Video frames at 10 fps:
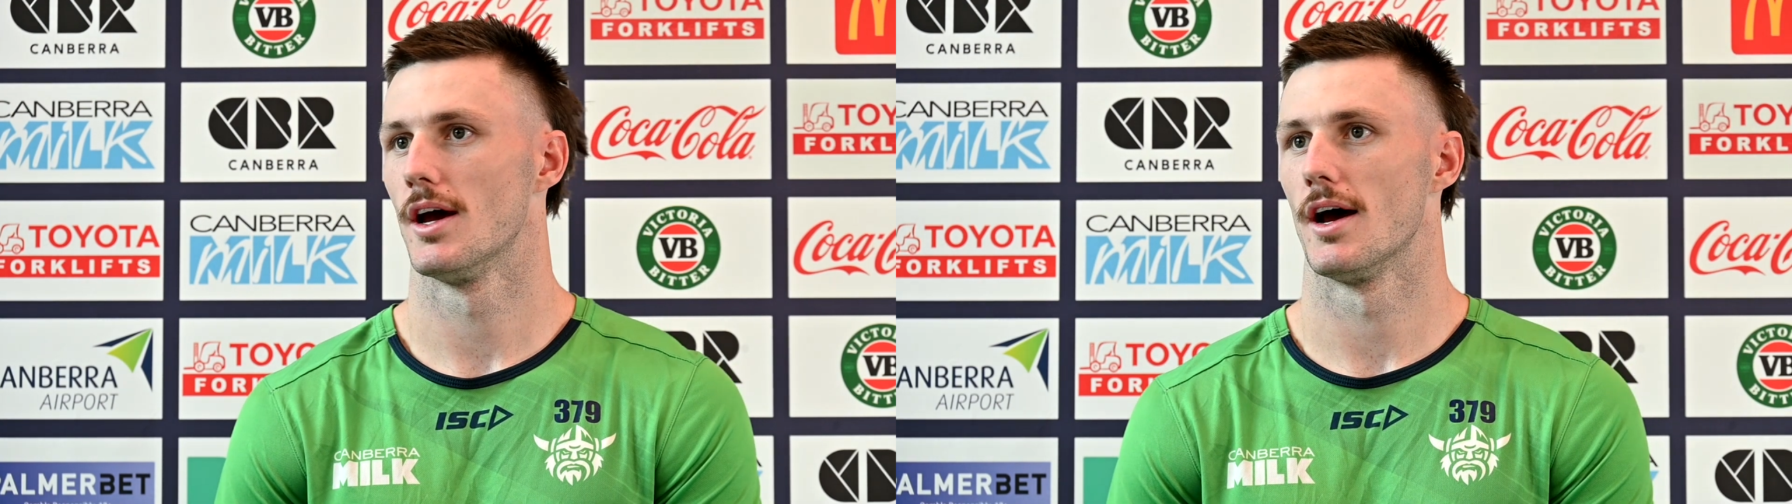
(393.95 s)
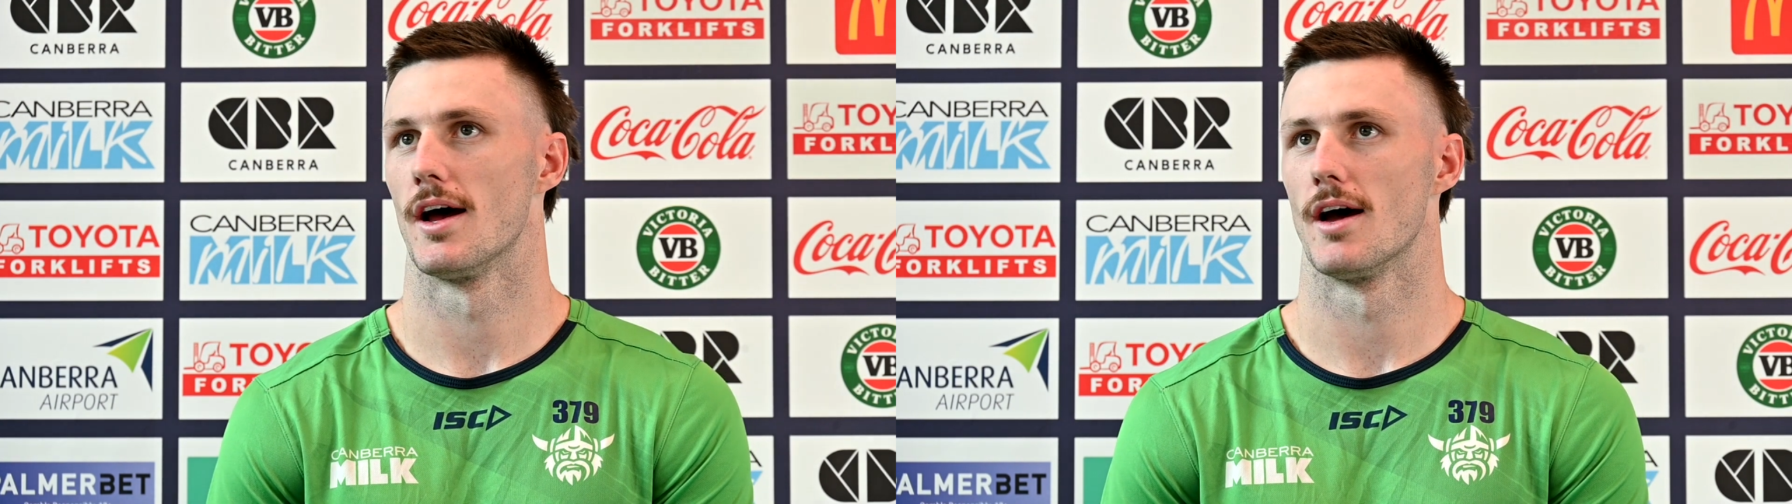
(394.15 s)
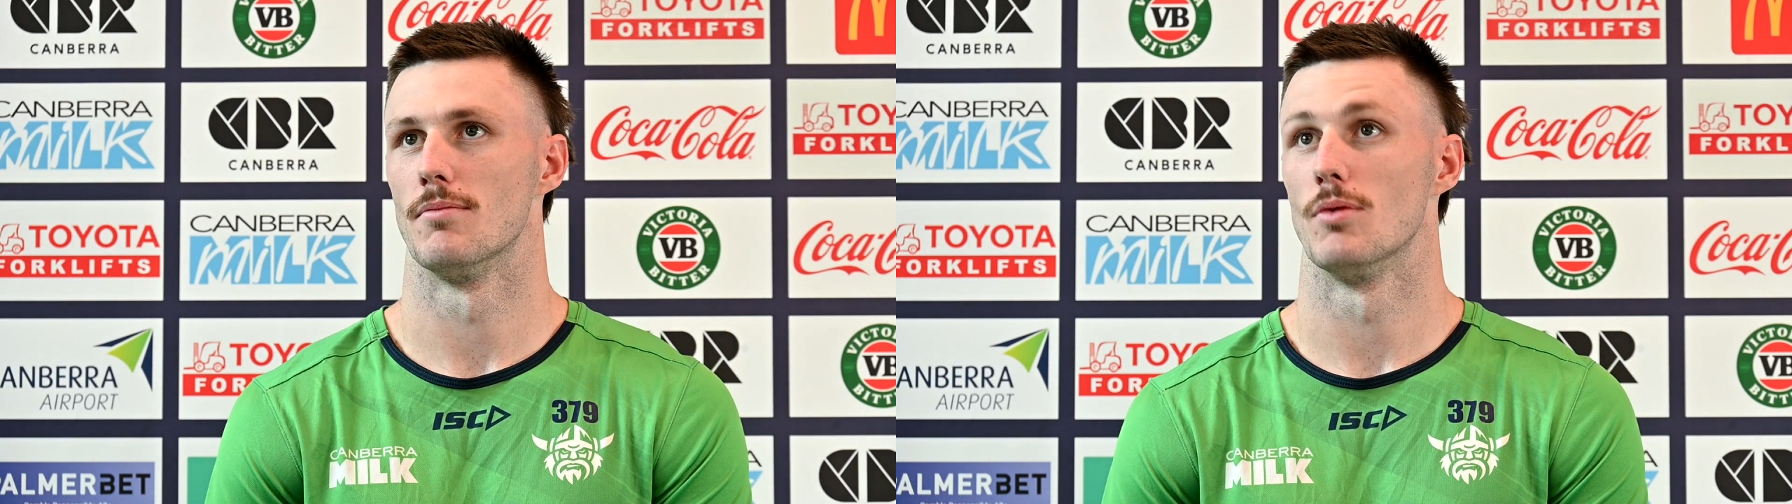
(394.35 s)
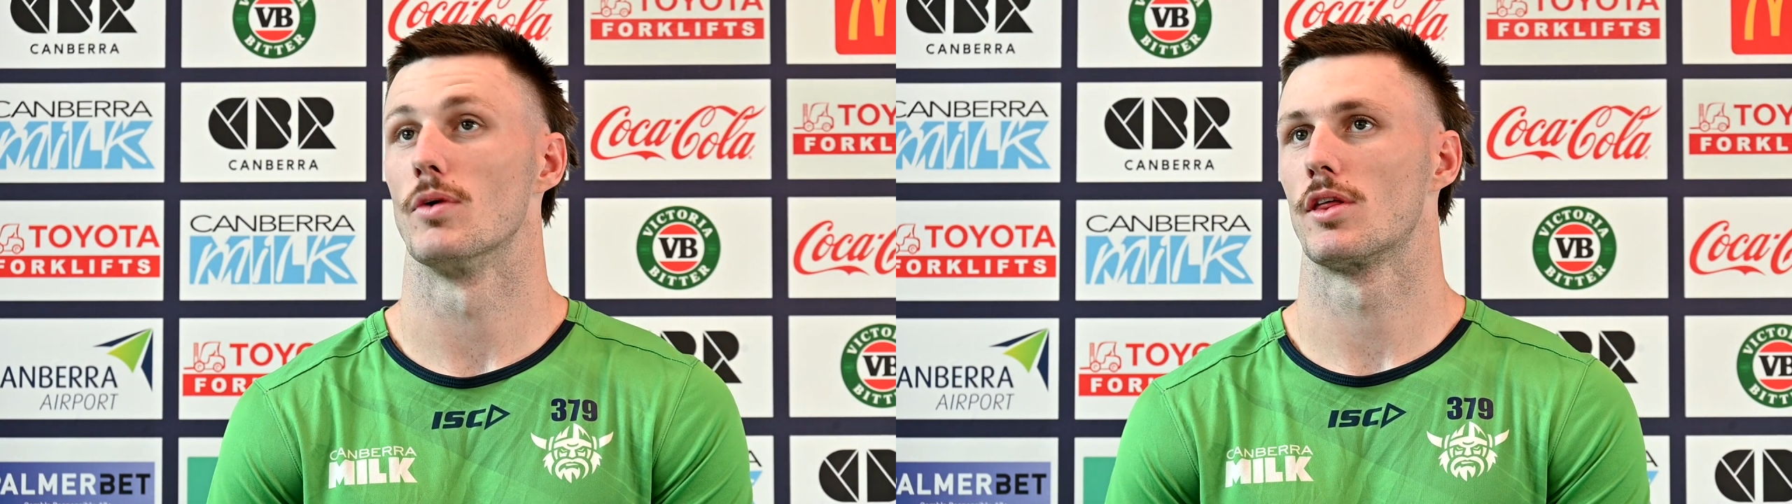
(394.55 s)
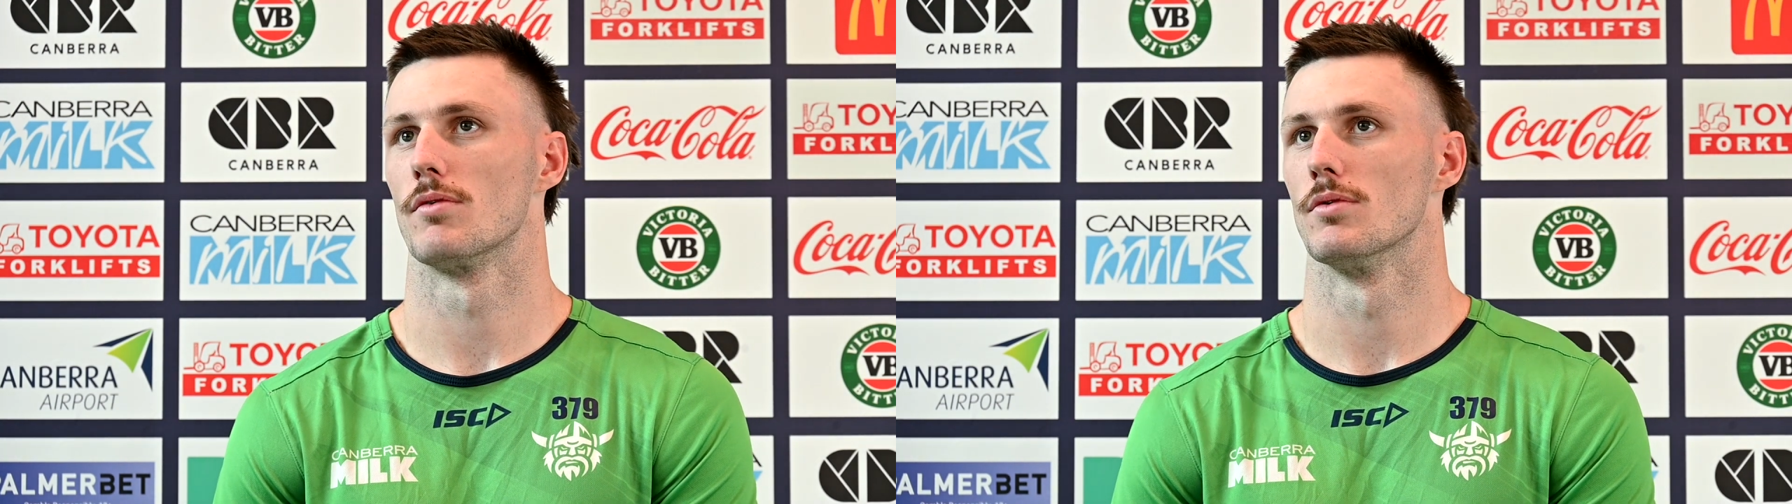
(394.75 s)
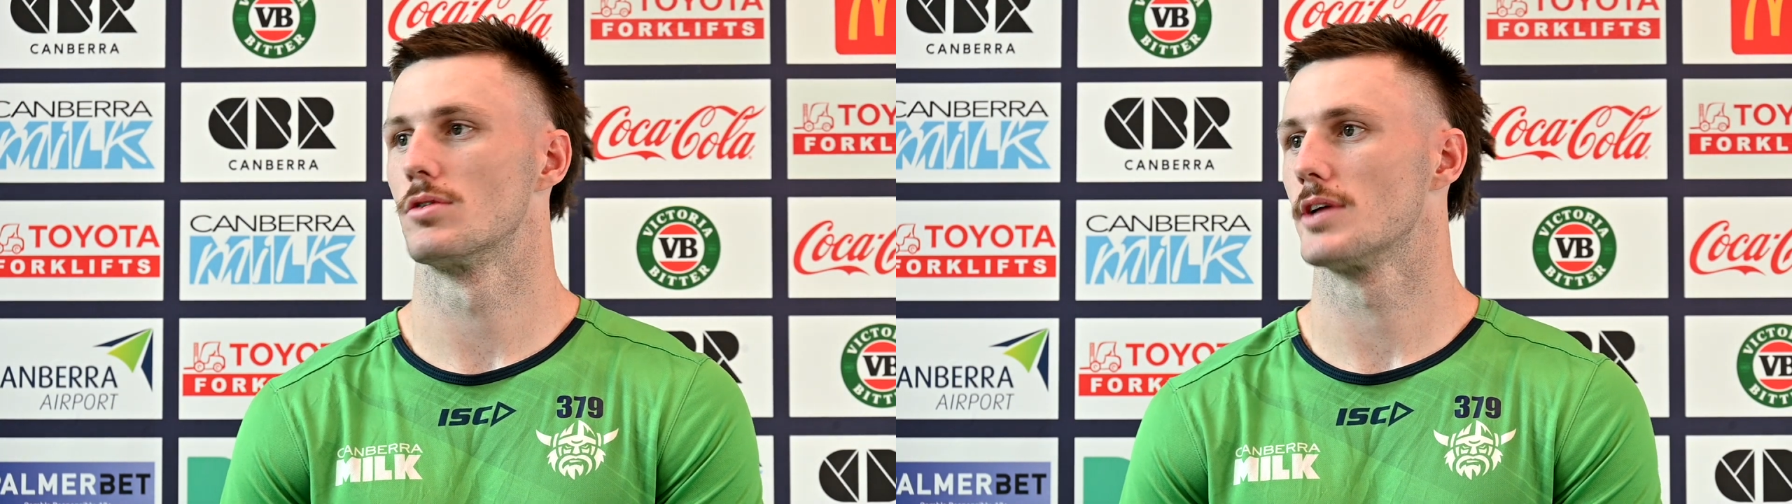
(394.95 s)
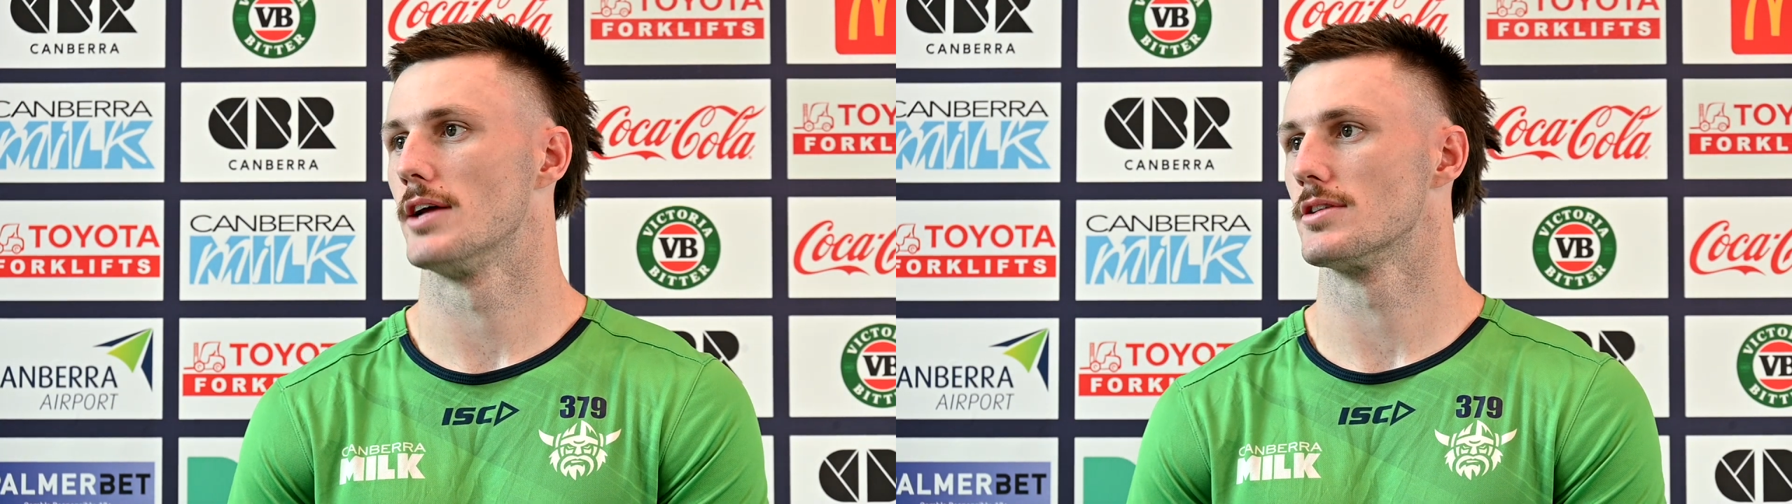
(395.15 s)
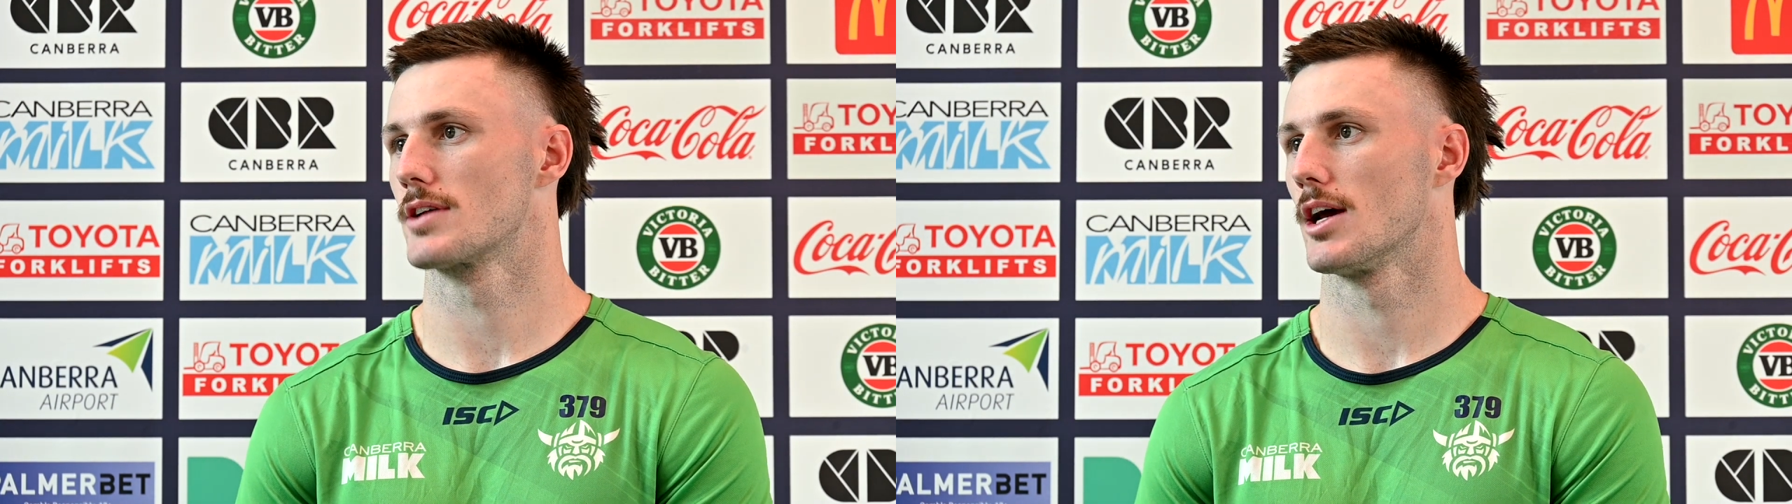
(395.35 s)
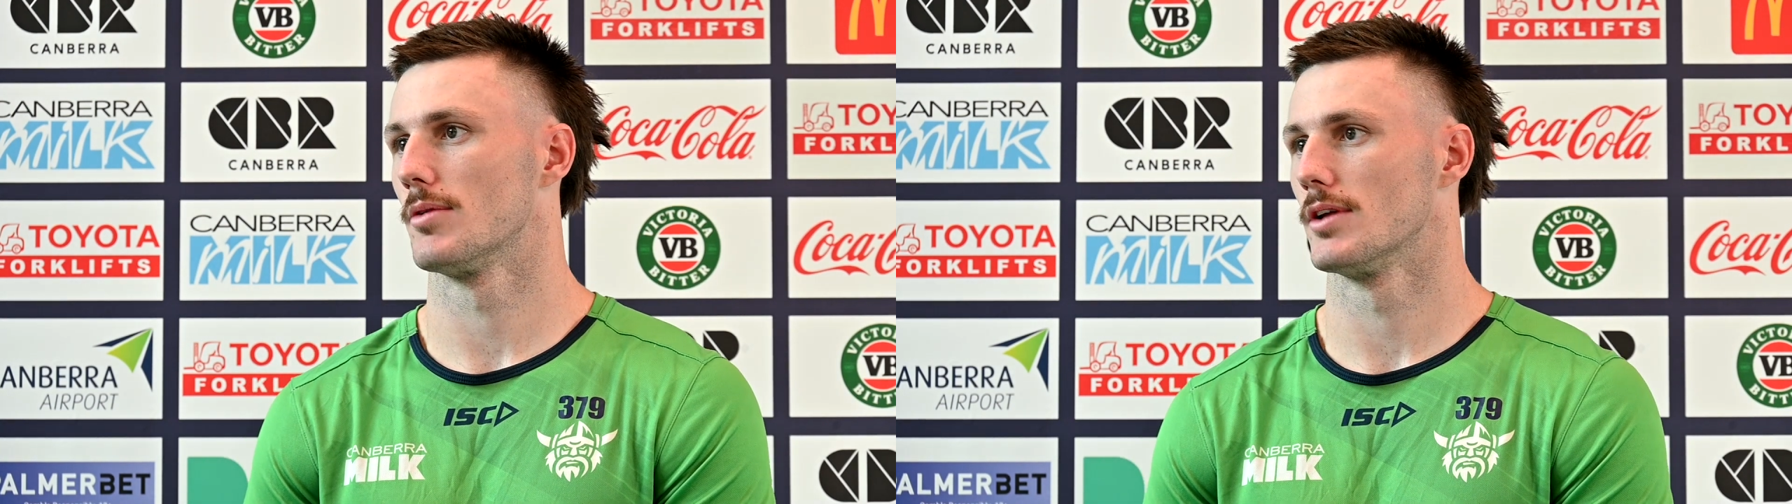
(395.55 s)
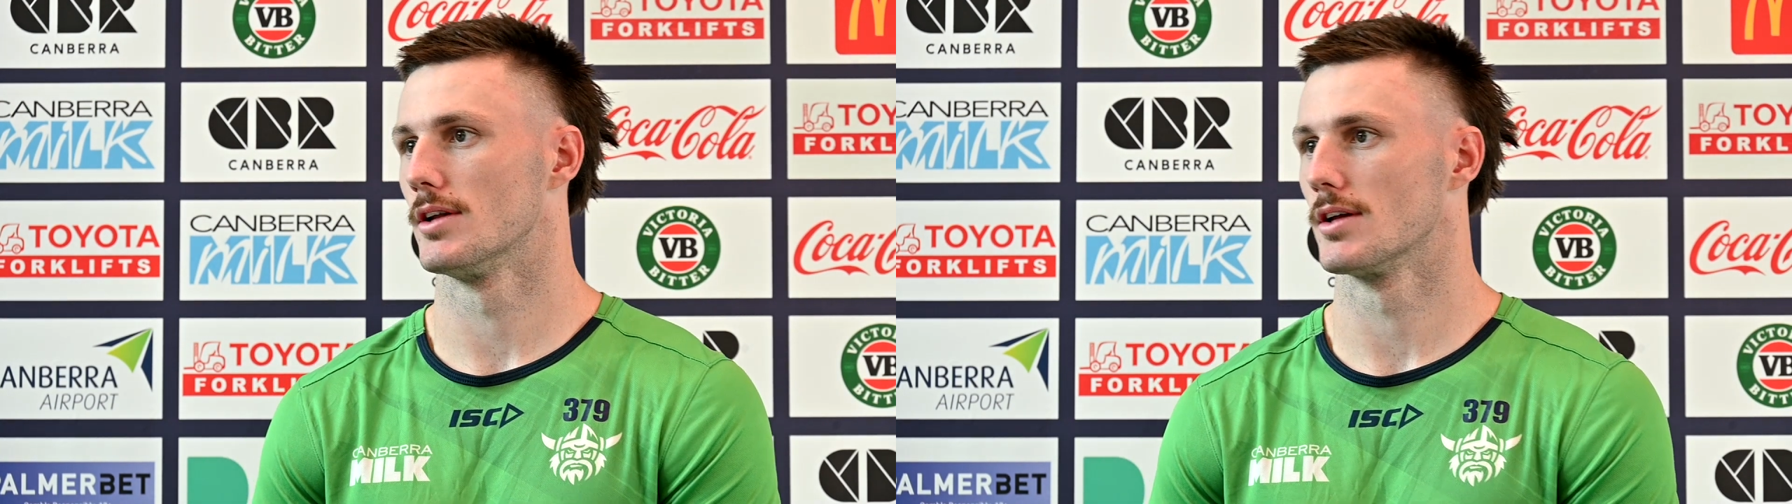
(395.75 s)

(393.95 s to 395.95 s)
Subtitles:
but with the rule changes coming in,